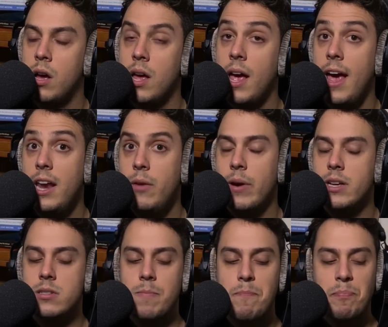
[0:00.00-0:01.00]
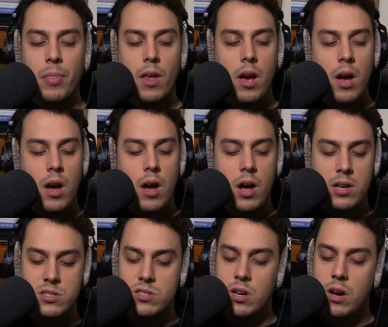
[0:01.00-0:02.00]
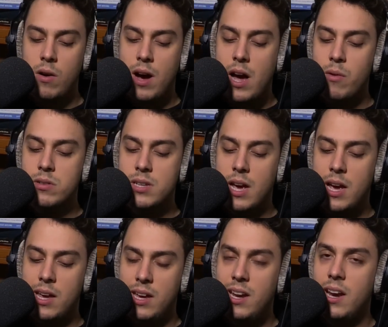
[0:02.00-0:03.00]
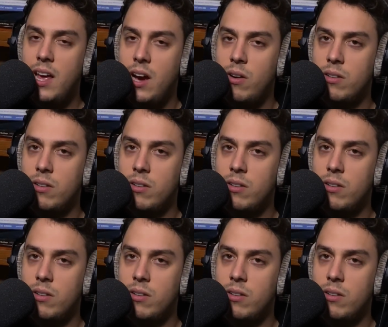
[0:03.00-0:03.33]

Anyways. Uh, so I was at In-N-Out,